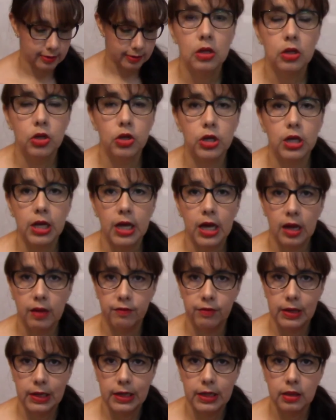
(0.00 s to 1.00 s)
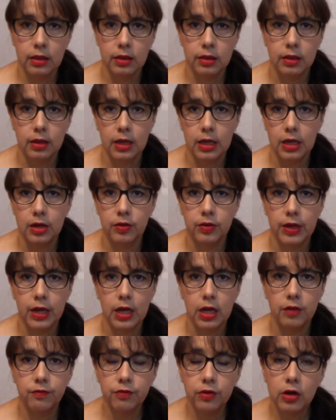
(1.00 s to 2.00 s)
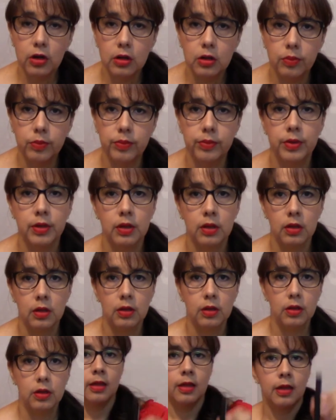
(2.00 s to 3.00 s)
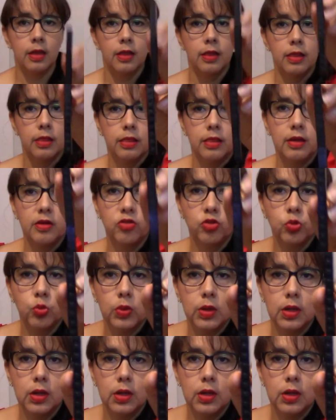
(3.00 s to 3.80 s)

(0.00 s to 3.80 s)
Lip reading: You can have length, area, and volume. This